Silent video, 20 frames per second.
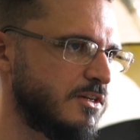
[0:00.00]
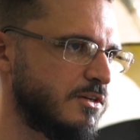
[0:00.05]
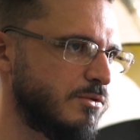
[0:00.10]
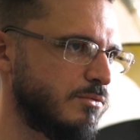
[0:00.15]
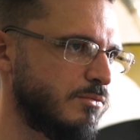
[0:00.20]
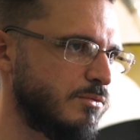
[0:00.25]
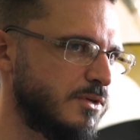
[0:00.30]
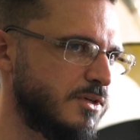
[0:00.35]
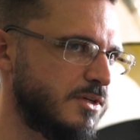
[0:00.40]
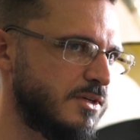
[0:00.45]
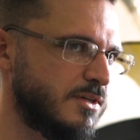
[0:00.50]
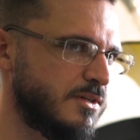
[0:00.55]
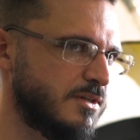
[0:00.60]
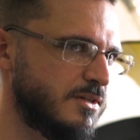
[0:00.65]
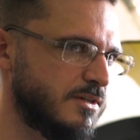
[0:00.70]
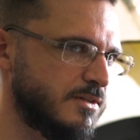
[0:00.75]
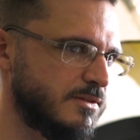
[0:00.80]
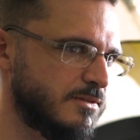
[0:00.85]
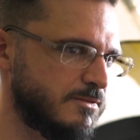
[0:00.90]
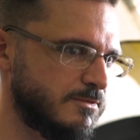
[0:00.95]

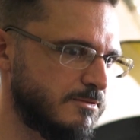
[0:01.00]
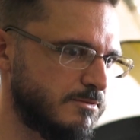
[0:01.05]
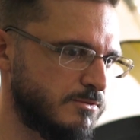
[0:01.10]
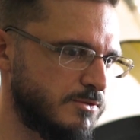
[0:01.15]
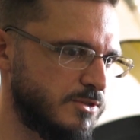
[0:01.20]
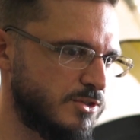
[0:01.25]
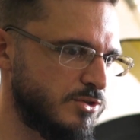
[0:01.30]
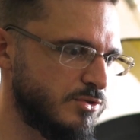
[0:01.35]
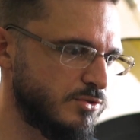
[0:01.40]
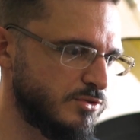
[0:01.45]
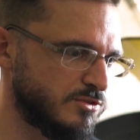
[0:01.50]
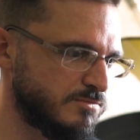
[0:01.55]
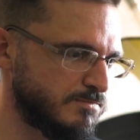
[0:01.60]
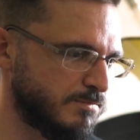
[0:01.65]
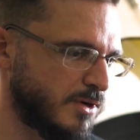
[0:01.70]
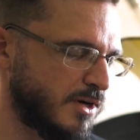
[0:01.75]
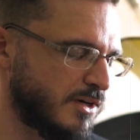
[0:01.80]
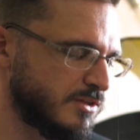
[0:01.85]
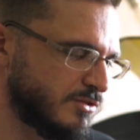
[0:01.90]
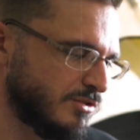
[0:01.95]
we use
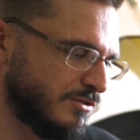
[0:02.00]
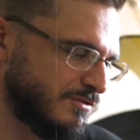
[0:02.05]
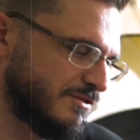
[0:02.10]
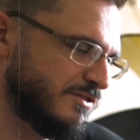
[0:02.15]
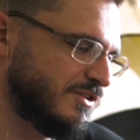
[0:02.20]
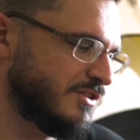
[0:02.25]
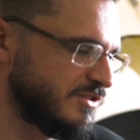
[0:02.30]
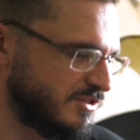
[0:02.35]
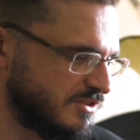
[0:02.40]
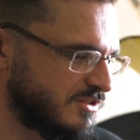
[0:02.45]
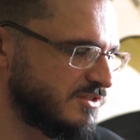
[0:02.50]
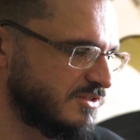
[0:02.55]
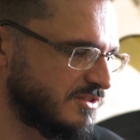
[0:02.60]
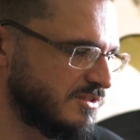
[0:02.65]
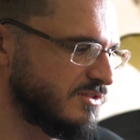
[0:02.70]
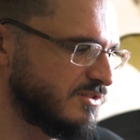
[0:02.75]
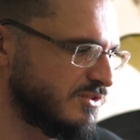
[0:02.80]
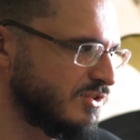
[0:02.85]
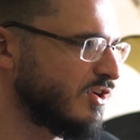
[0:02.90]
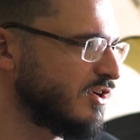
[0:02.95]
part of this
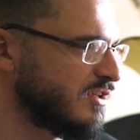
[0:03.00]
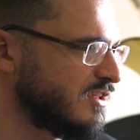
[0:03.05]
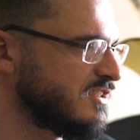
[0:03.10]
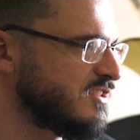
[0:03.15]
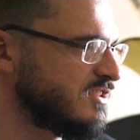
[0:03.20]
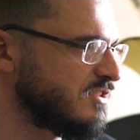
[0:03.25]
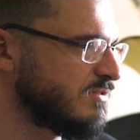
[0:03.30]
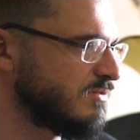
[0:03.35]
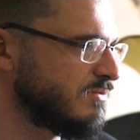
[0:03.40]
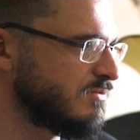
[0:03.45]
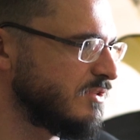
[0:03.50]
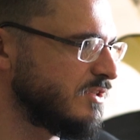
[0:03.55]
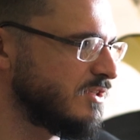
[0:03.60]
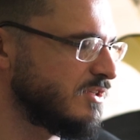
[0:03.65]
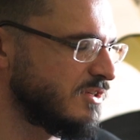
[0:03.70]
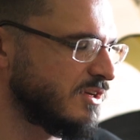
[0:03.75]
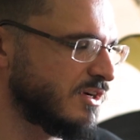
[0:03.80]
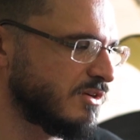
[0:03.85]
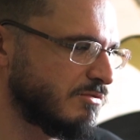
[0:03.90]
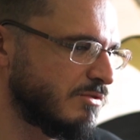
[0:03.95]
knowledge we
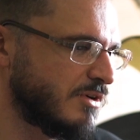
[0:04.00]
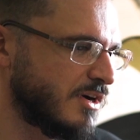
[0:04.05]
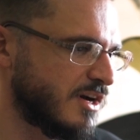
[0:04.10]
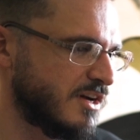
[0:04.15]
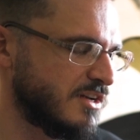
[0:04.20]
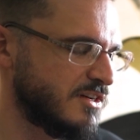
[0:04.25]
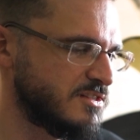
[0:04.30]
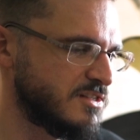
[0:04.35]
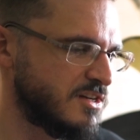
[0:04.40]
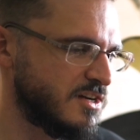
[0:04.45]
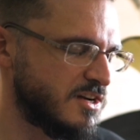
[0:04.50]
acquire